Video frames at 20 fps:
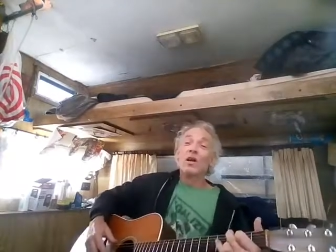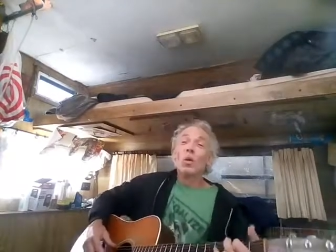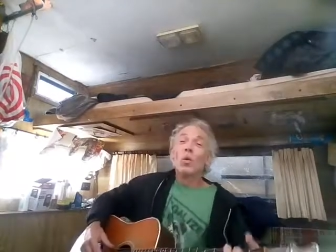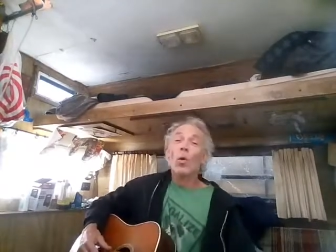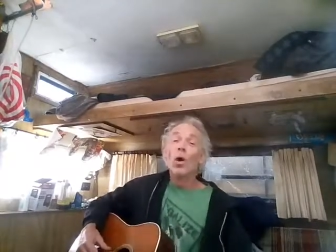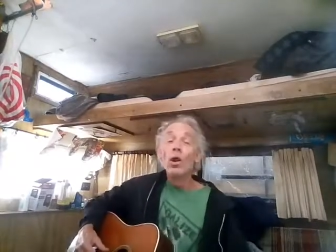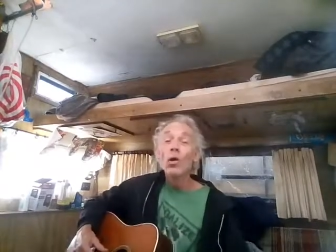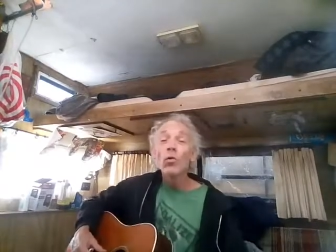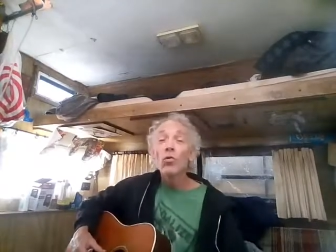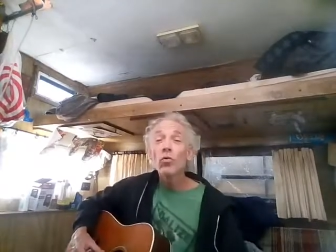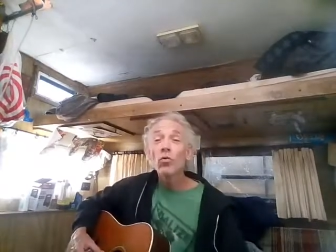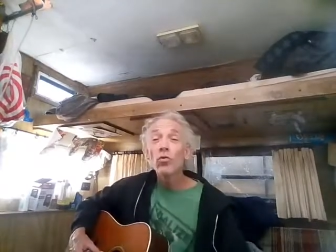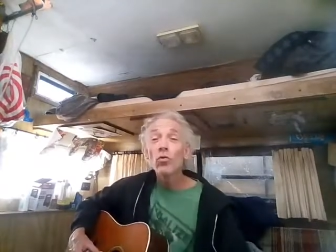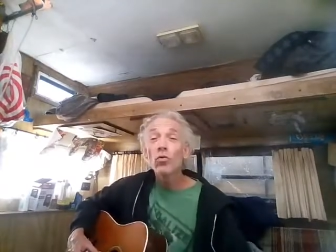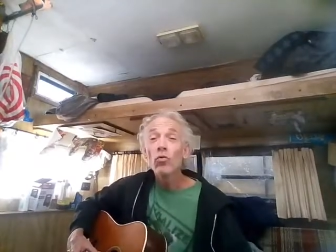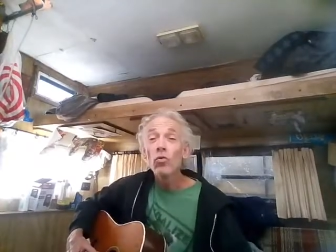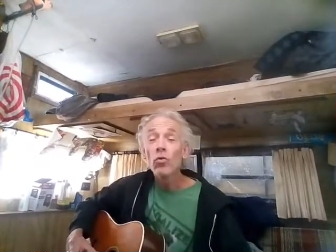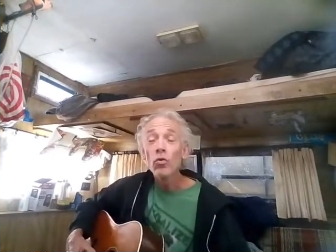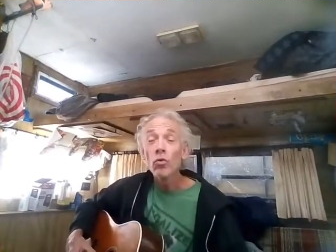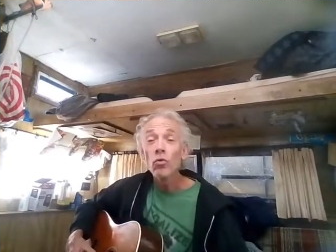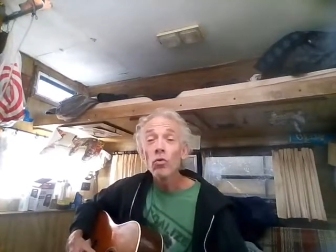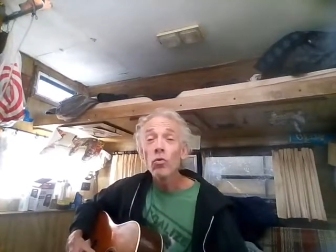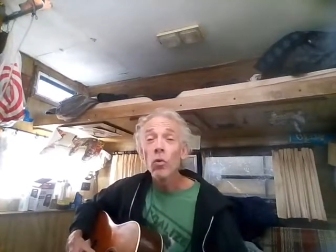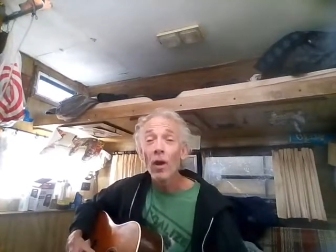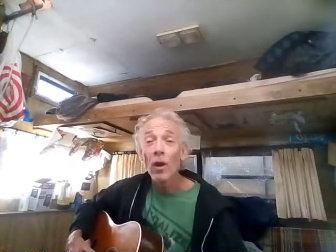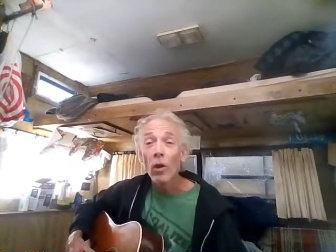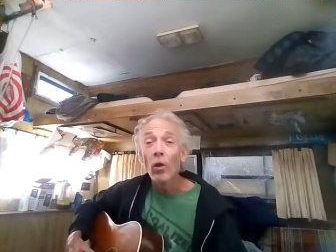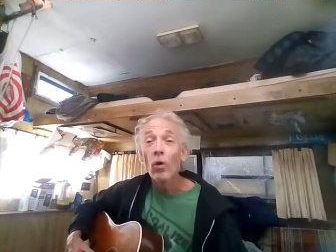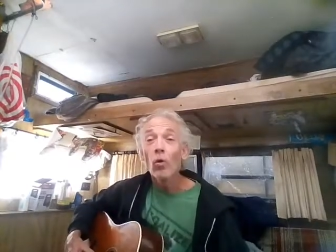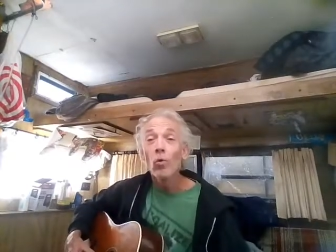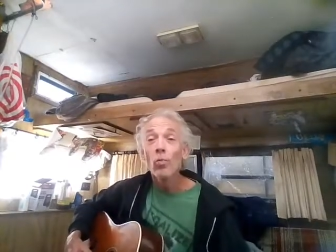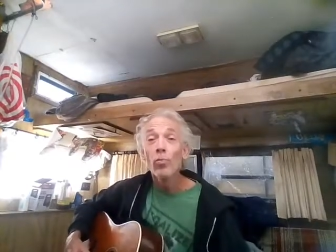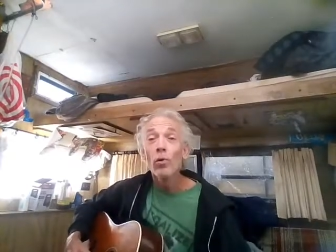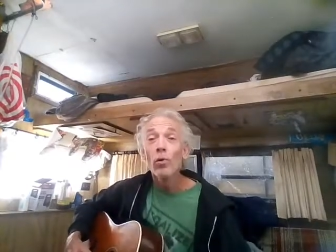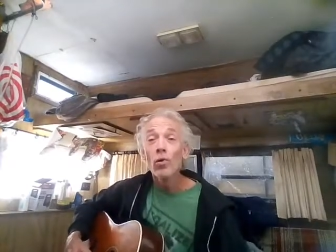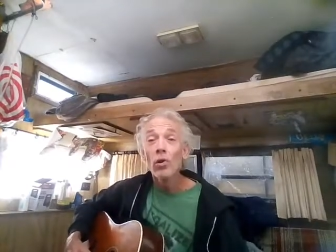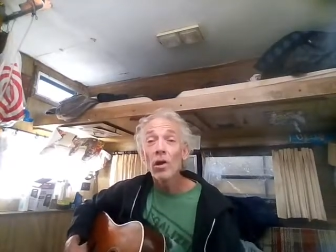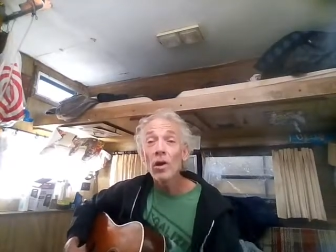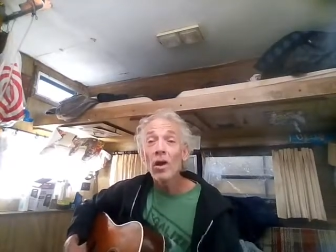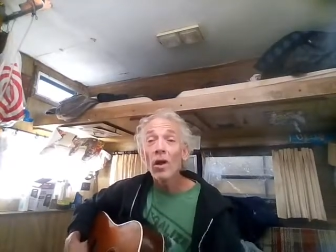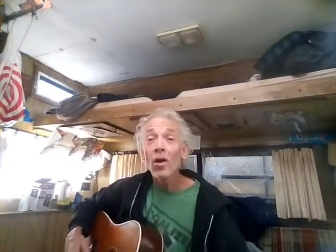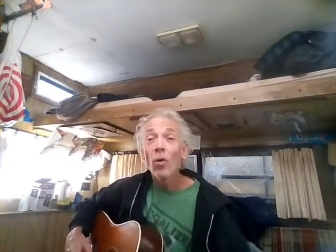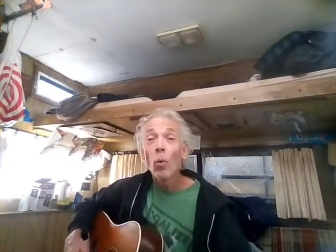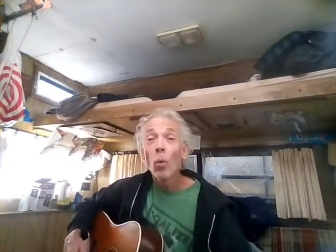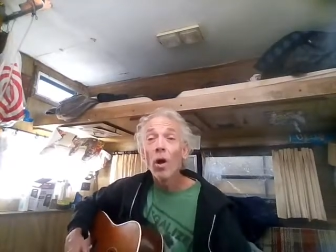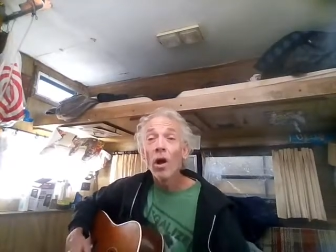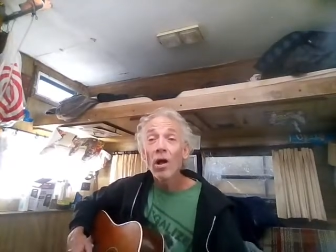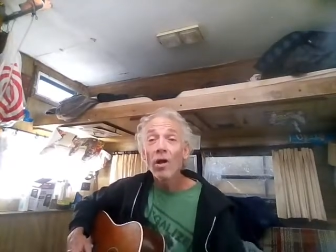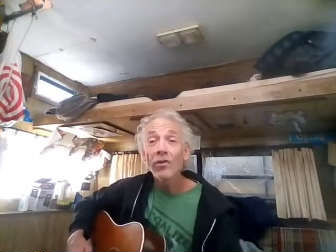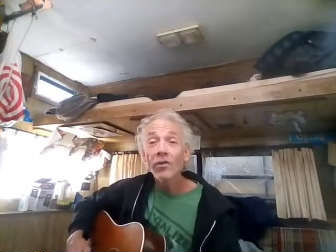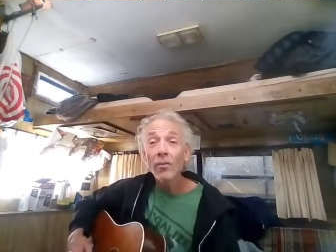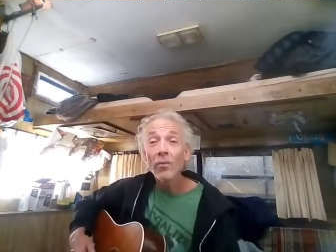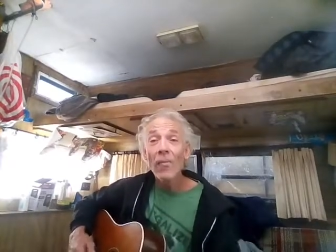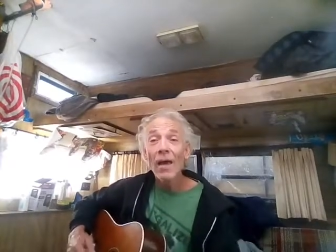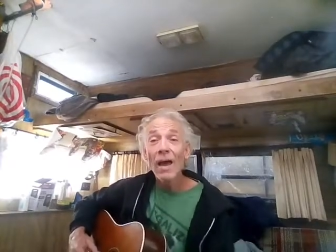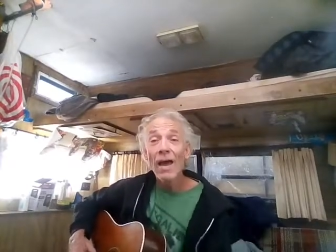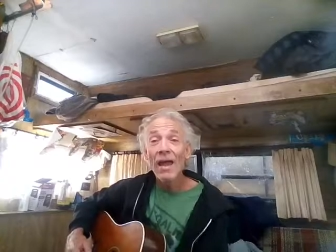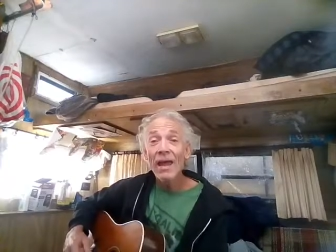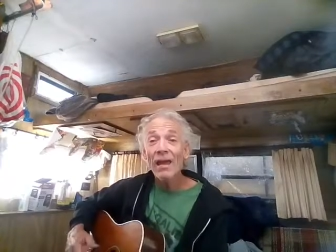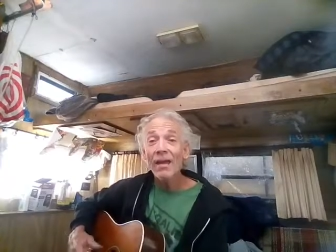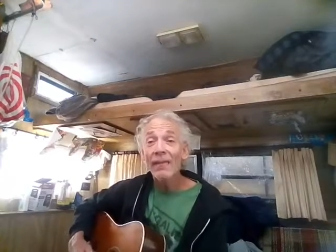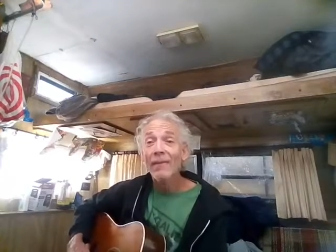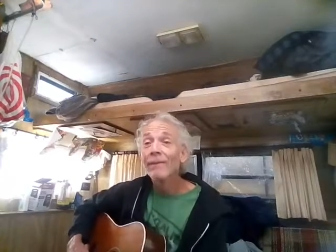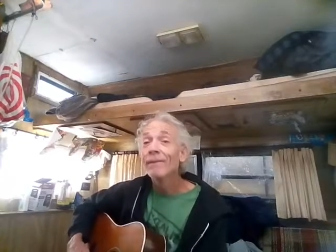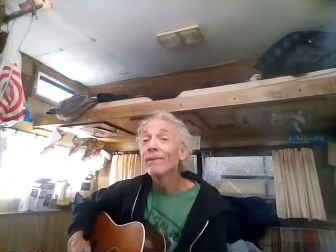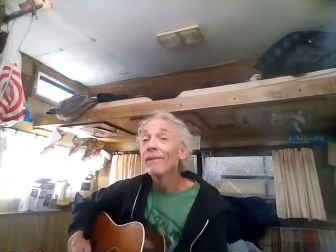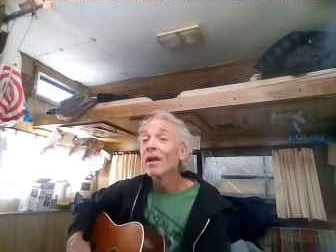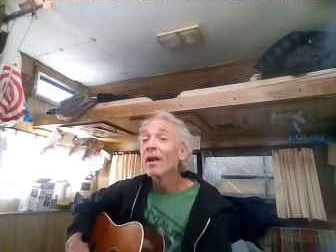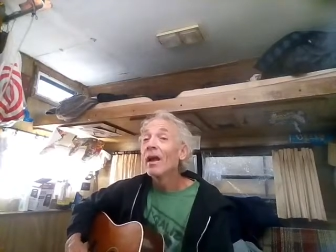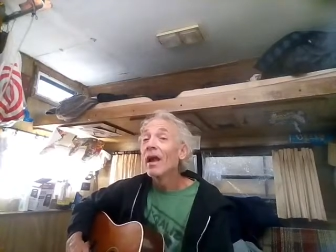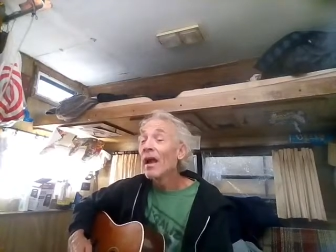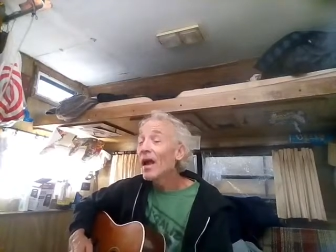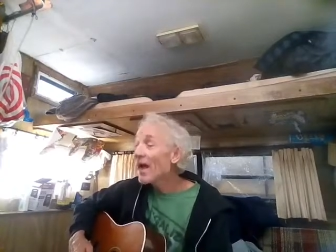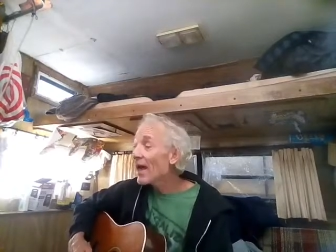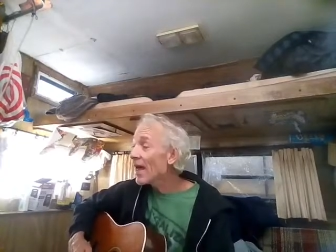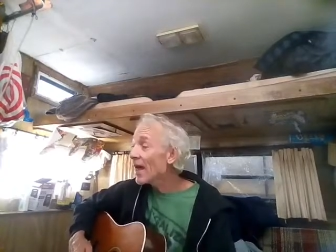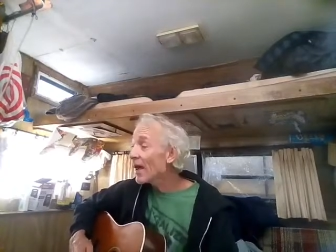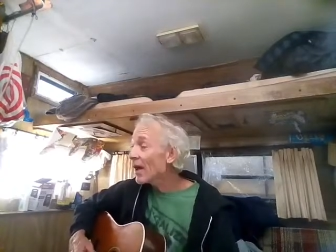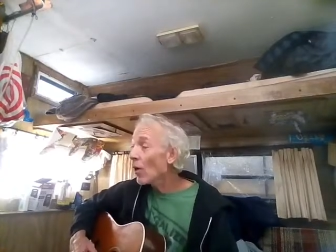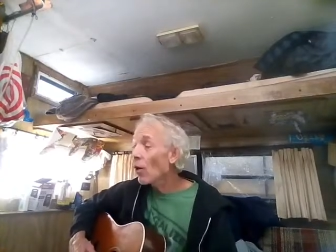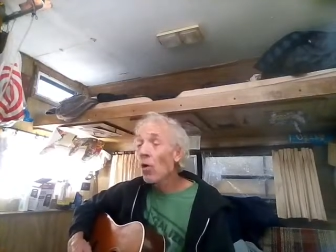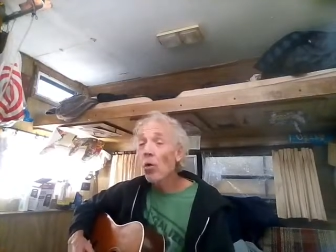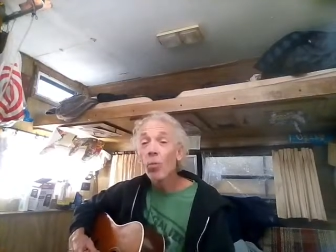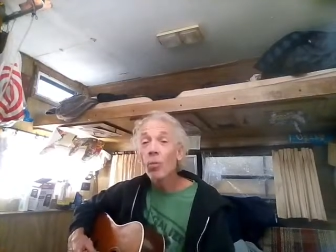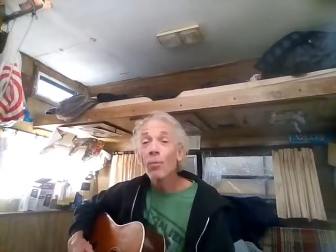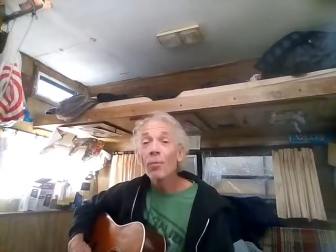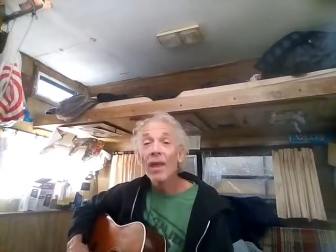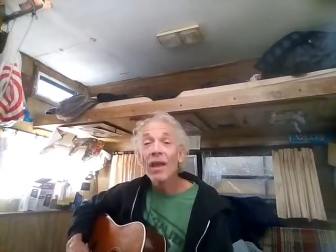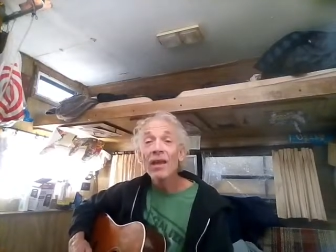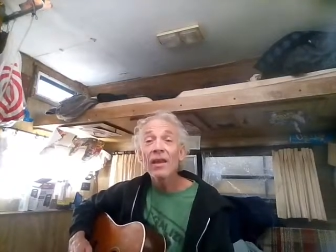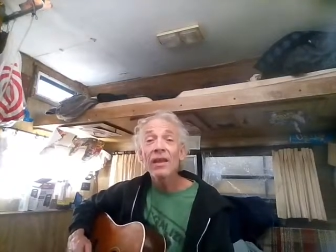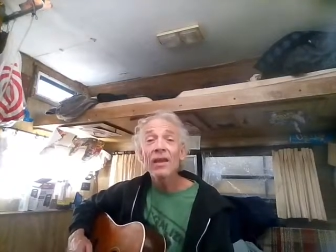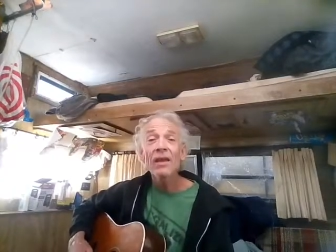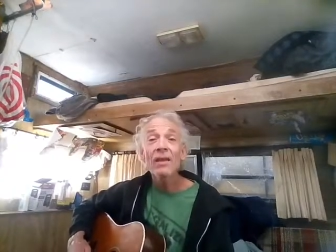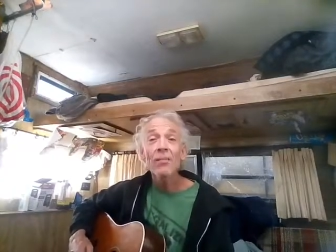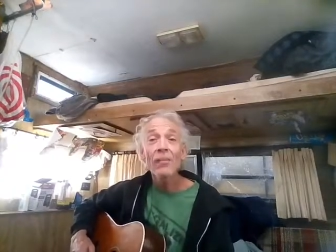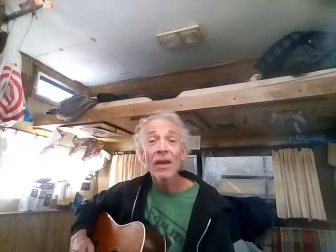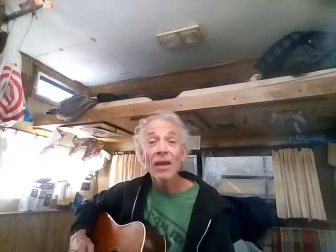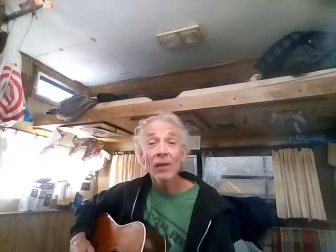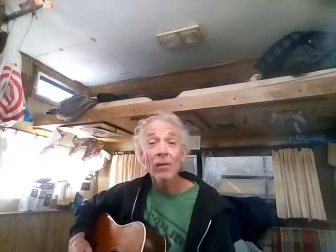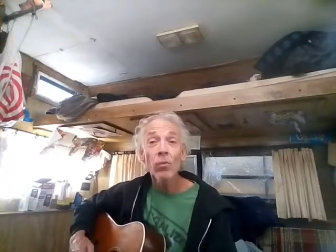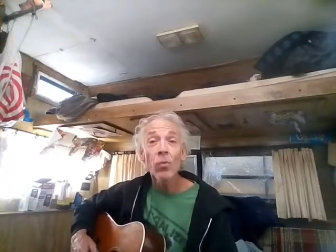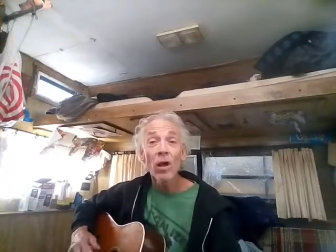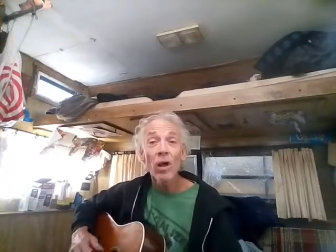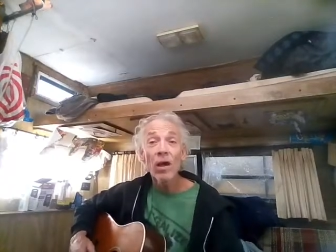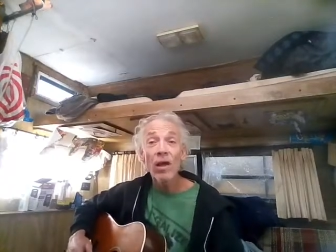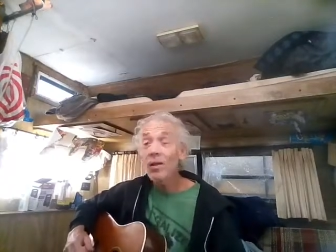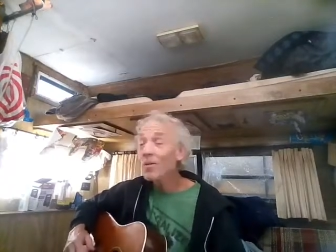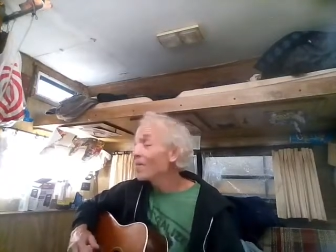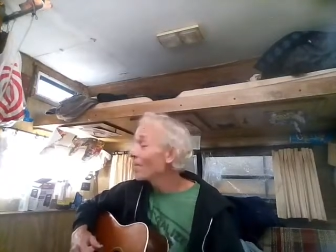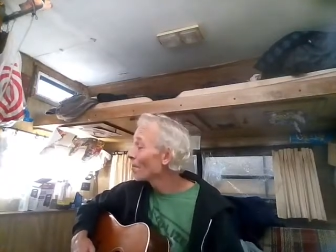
Well, oh, well, old Buddha was a man, and I hope that he meant well.